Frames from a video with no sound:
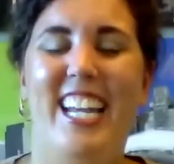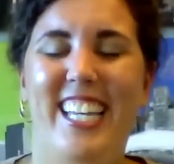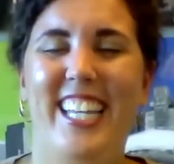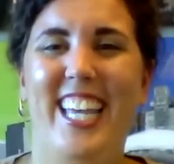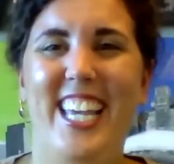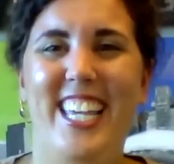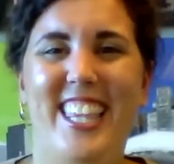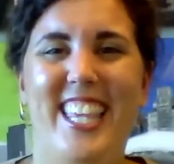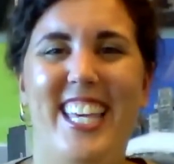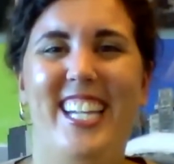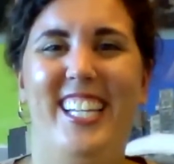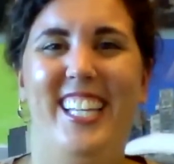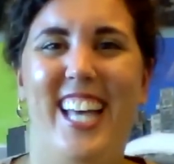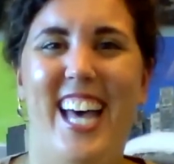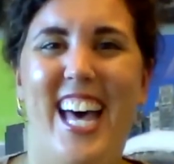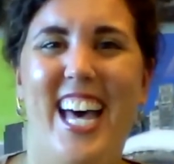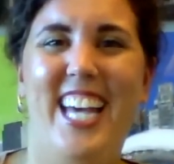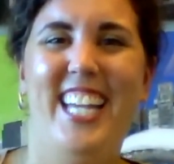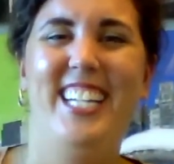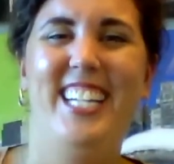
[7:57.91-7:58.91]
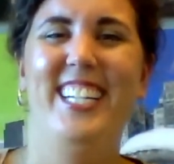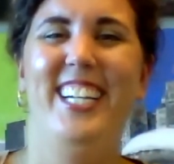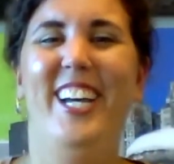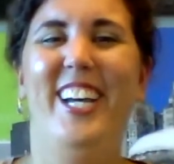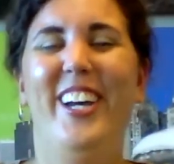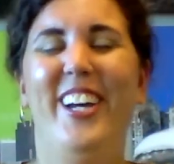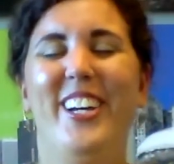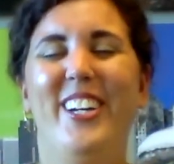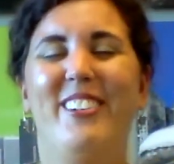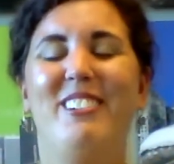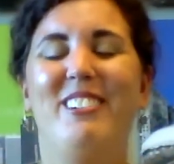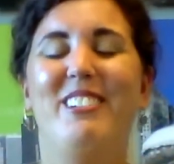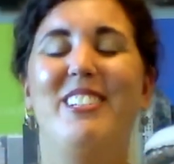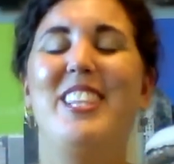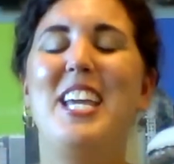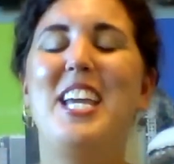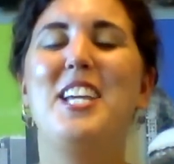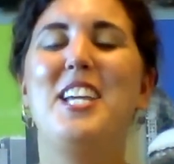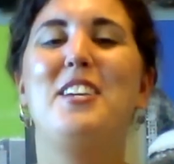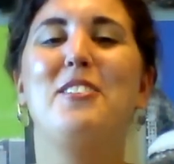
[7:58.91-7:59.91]
I like that a lot. Well,
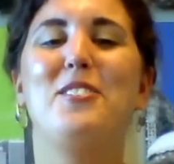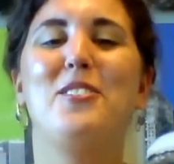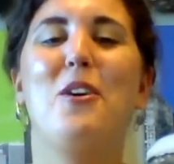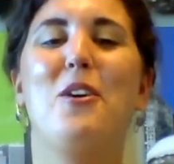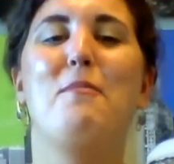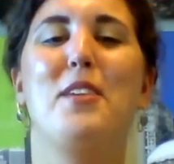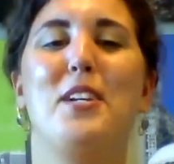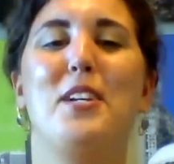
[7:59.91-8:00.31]
thank you so